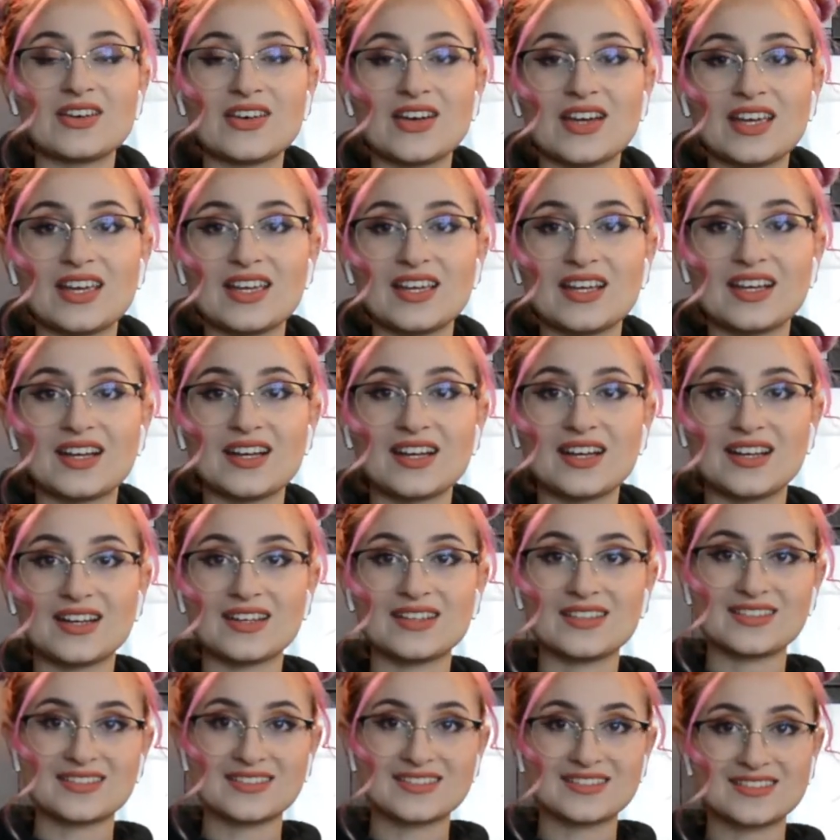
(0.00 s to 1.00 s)
right here.
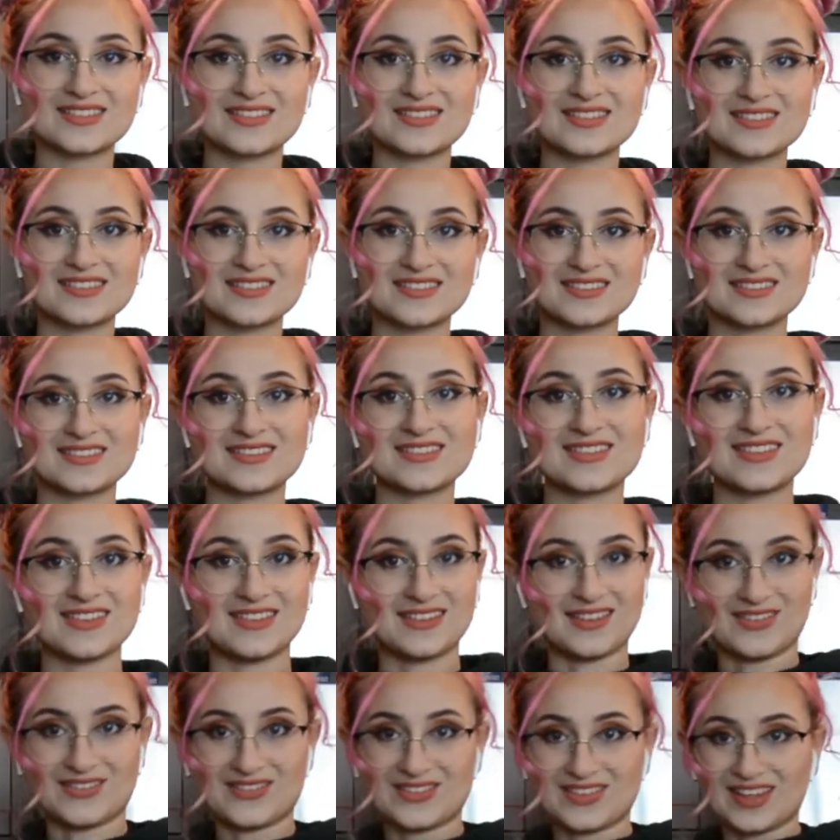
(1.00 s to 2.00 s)

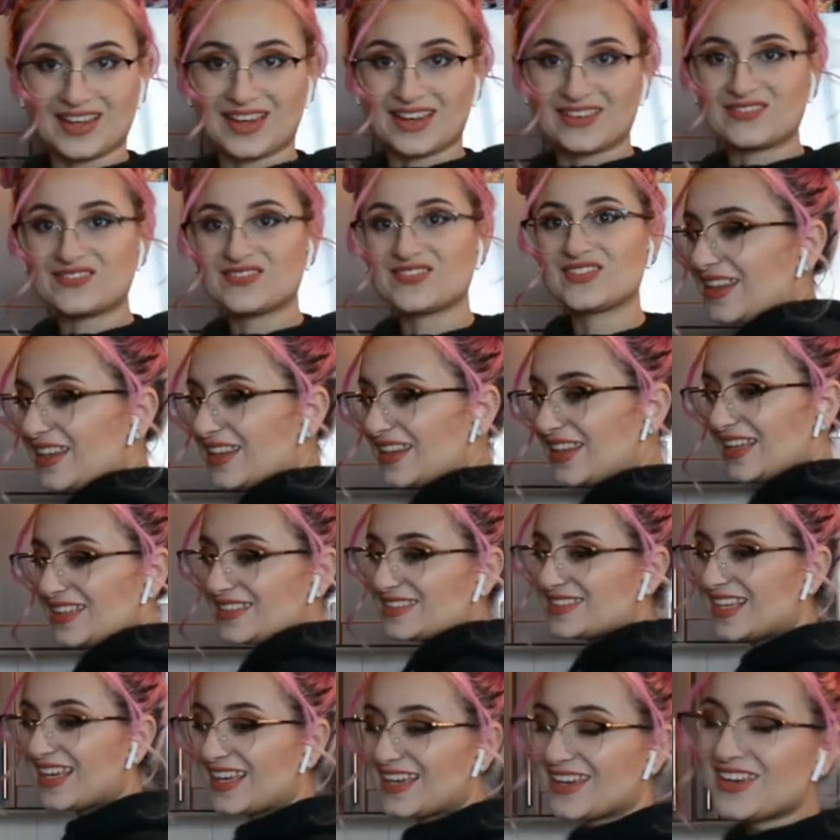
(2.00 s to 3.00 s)
Love that.
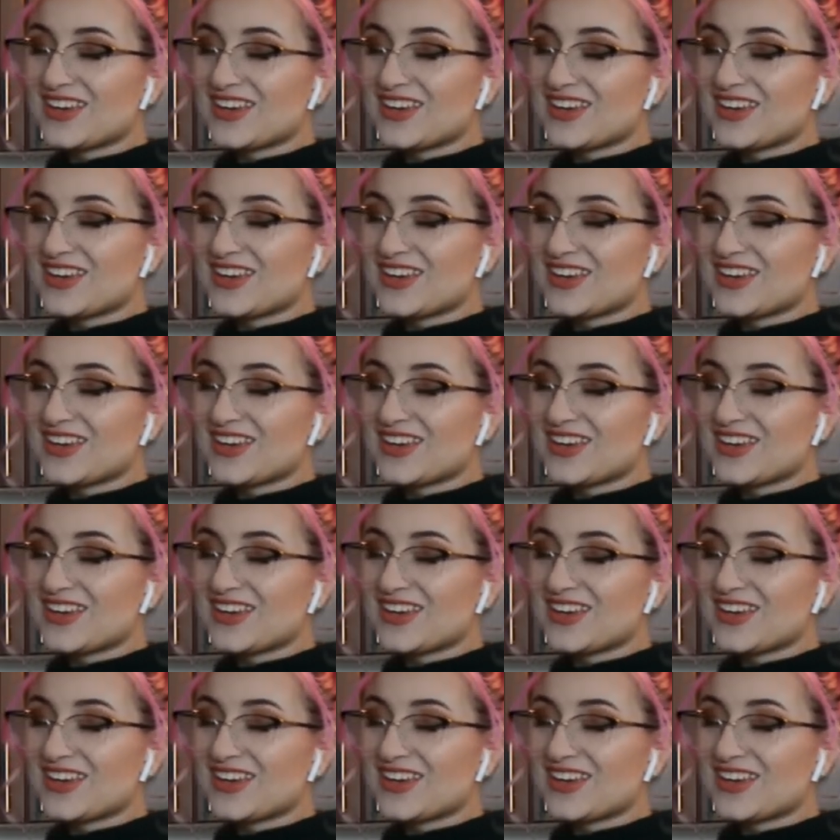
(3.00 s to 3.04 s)
Let's get